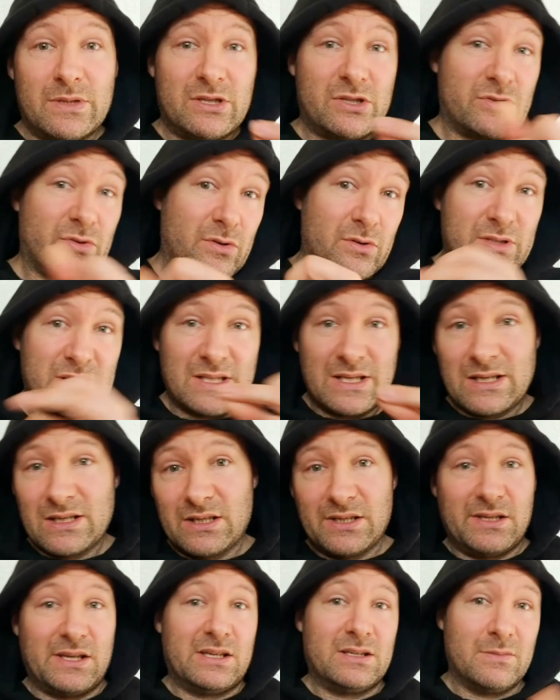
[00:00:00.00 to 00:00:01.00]
to be strong,
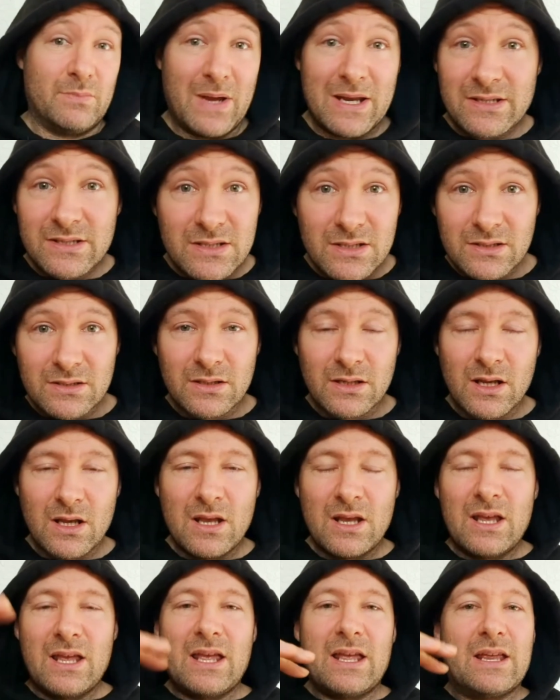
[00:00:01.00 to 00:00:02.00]
single and independent.
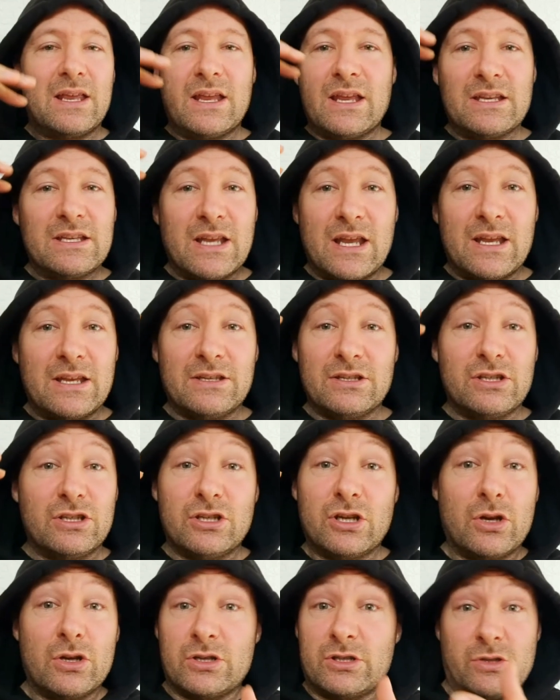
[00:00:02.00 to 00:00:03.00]

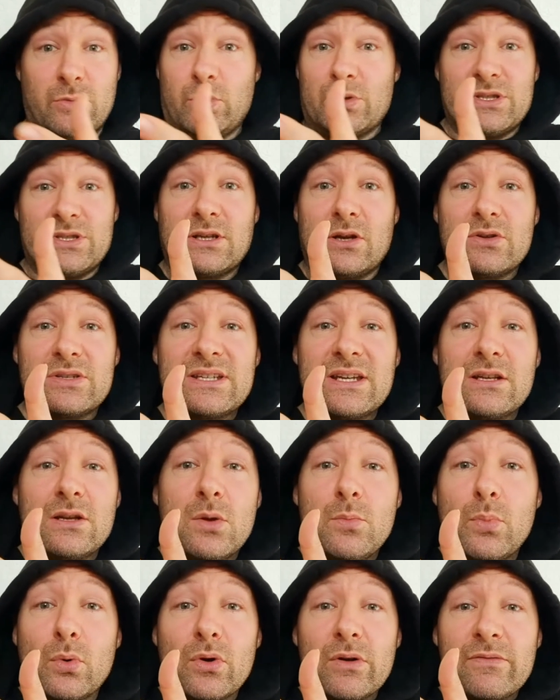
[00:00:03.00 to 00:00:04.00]
And she wants to go see a
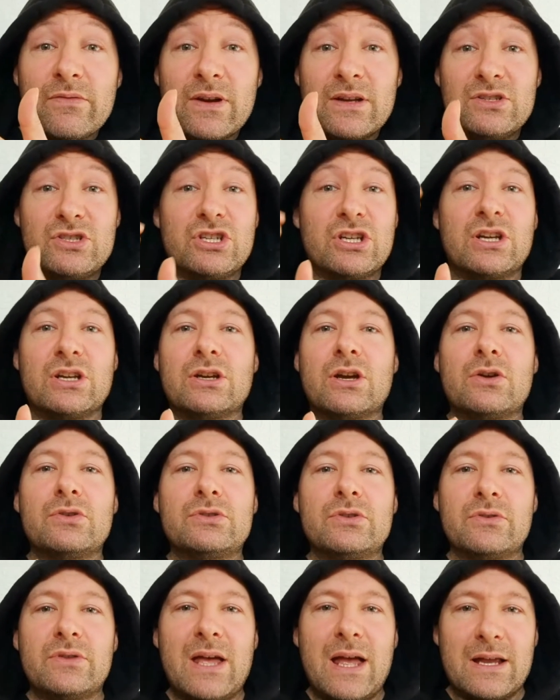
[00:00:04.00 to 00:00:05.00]
new boyfriend, she can go
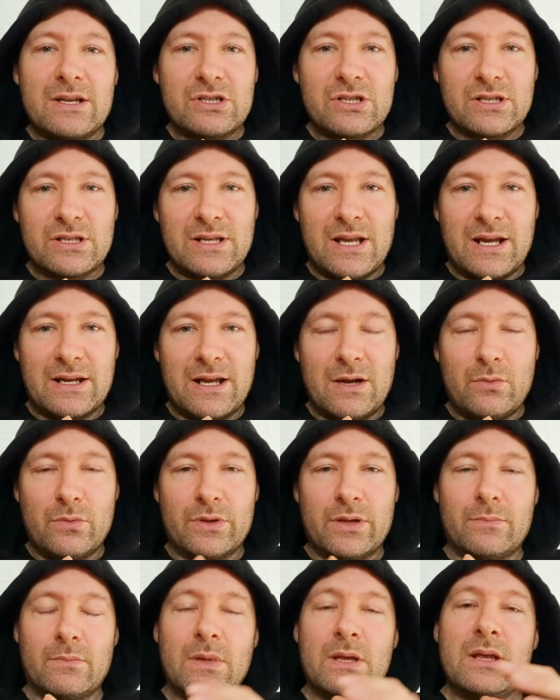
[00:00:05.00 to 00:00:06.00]
do that. She can hang out
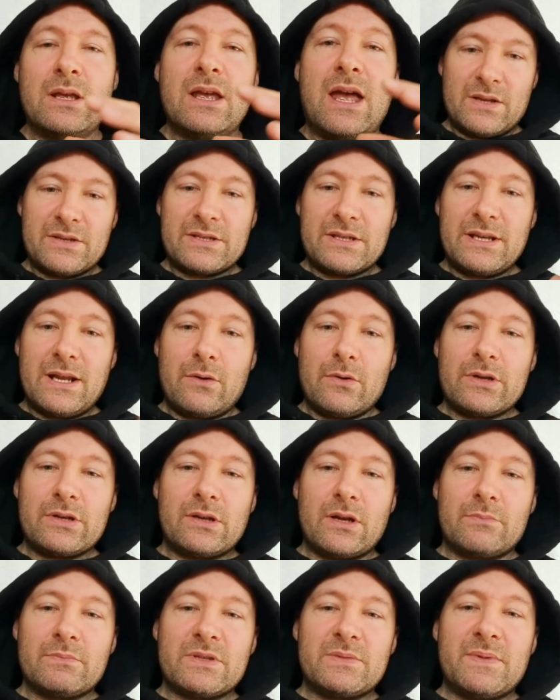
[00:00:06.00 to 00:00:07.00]
with him. So now
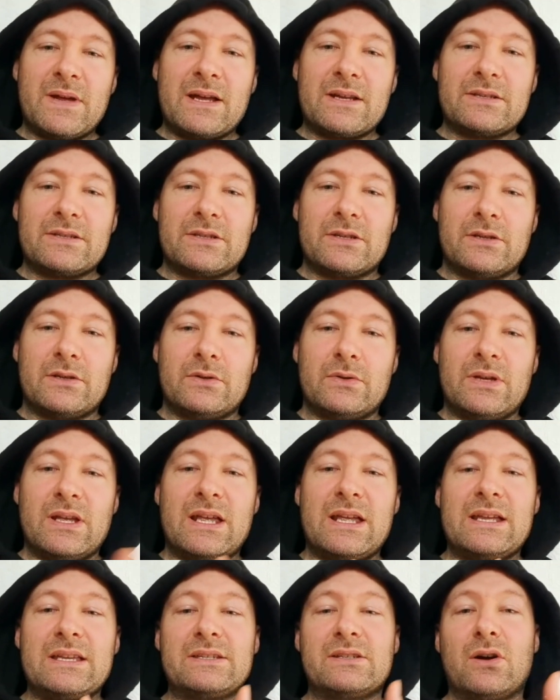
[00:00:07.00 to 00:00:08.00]
it comes back to,
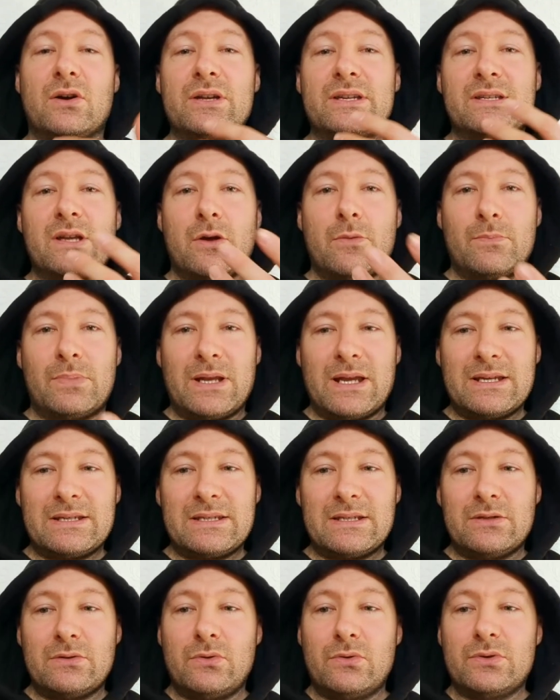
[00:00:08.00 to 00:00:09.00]
he's got his own
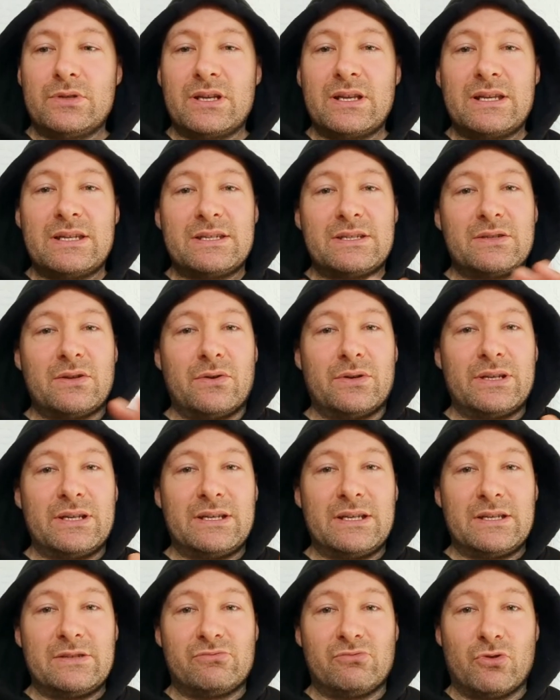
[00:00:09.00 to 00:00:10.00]
place in order. He's
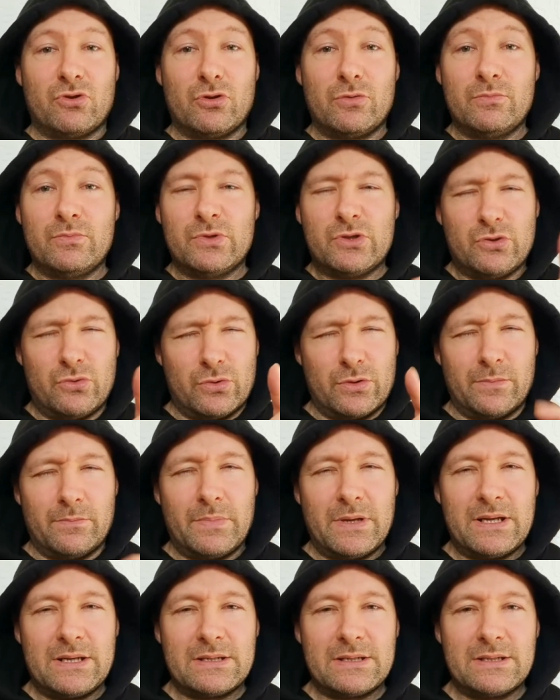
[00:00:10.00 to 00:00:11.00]
tidied his room, Jordan
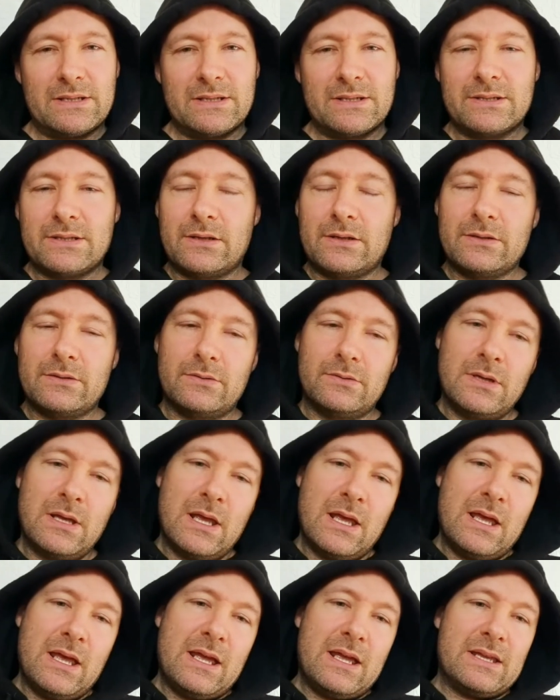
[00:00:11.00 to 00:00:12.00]
Peterson style.
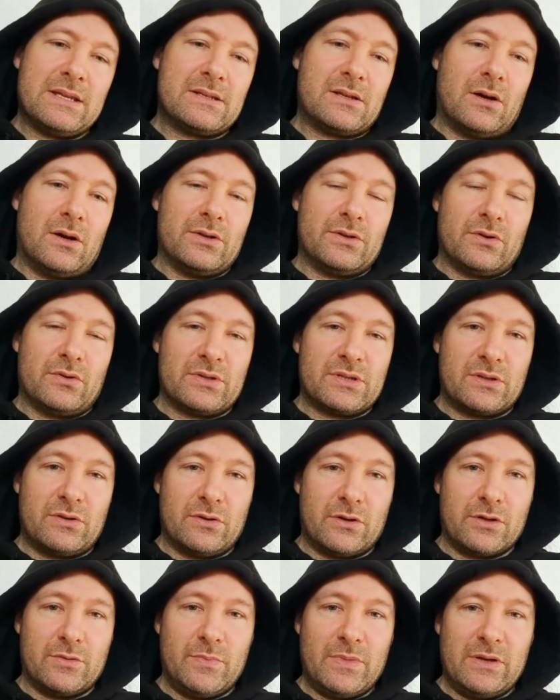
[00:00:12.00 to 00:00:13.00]
He's got a nice
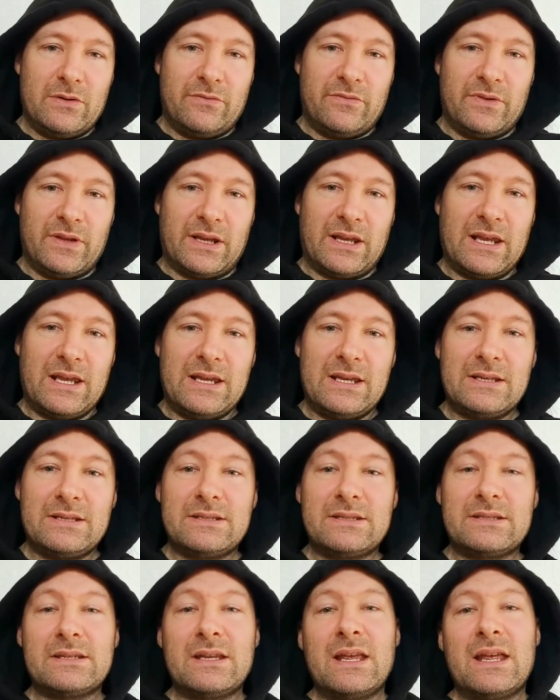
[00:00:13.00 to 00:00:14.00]
cooked meal for the
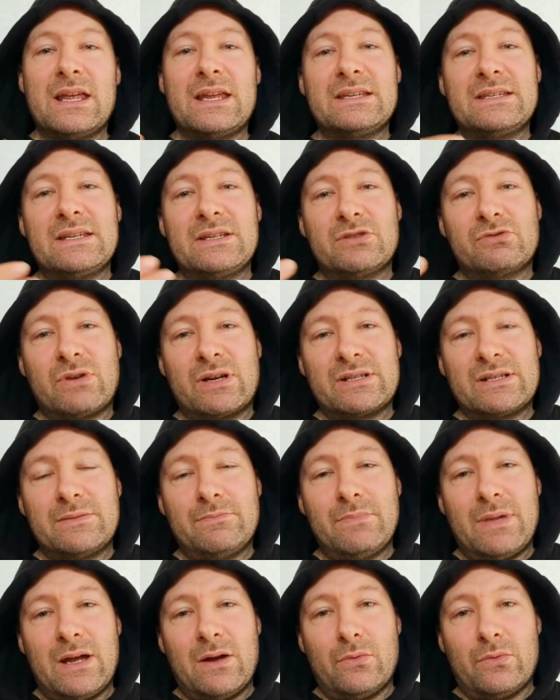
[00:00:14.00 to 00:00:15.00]
kids. He's
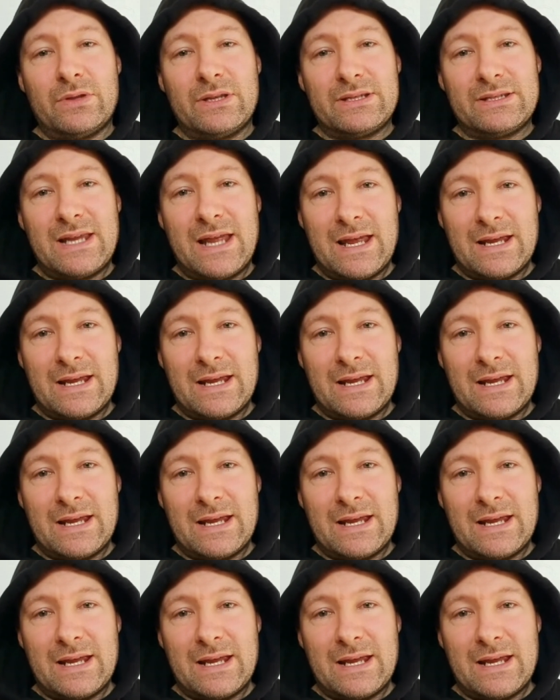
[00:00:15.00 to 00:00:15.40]
interacting better with his